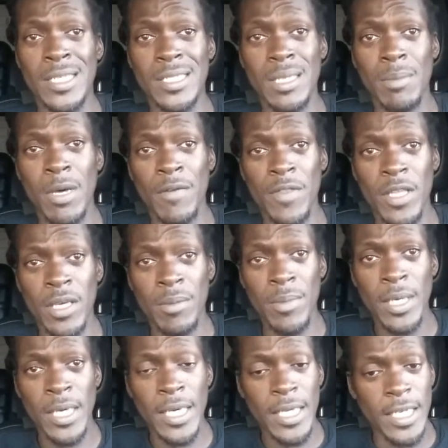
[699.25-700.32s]
and some of
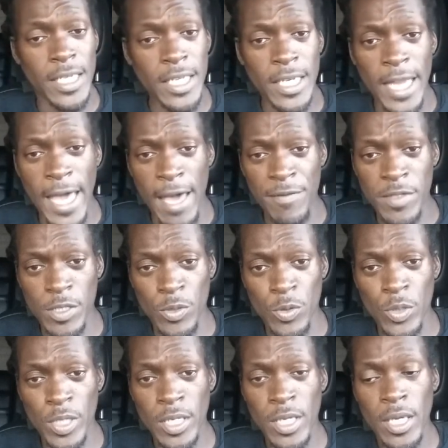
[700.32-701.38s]
them didn't have
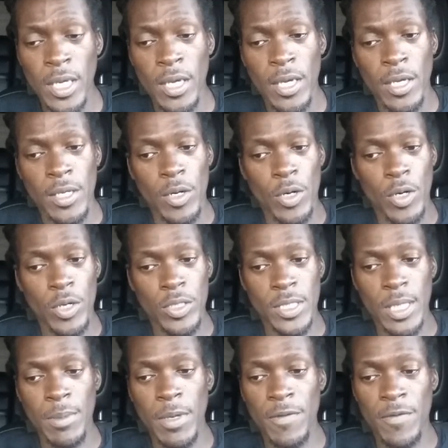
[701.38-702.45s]
children, or
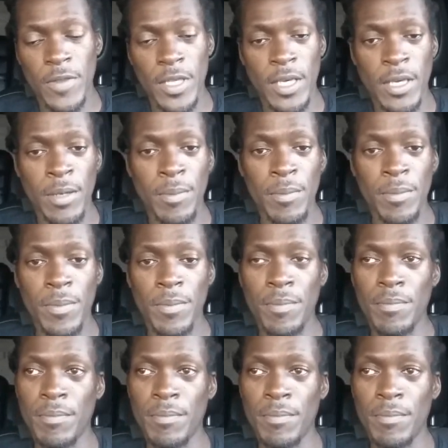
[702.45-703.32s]
some of them